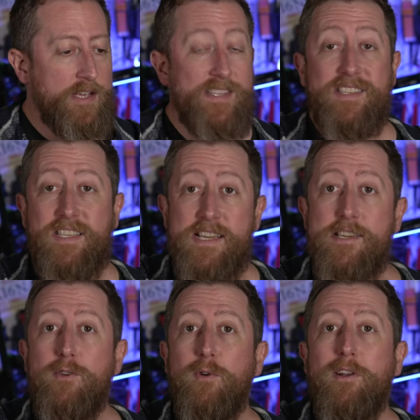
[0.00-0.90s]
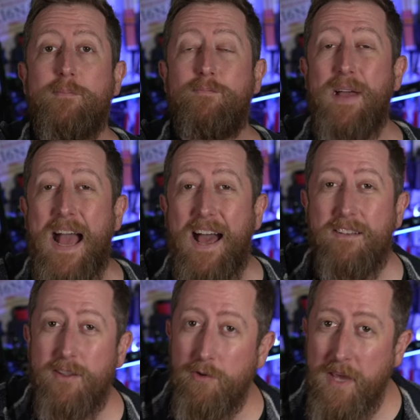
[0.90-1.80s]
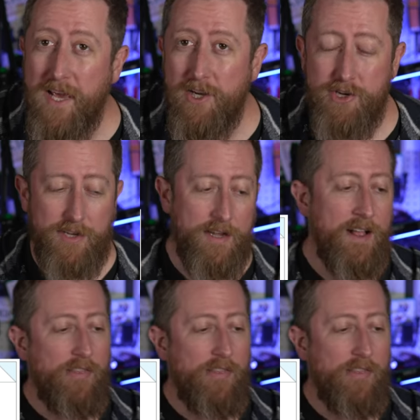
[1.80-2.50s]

C, you are in a bad location.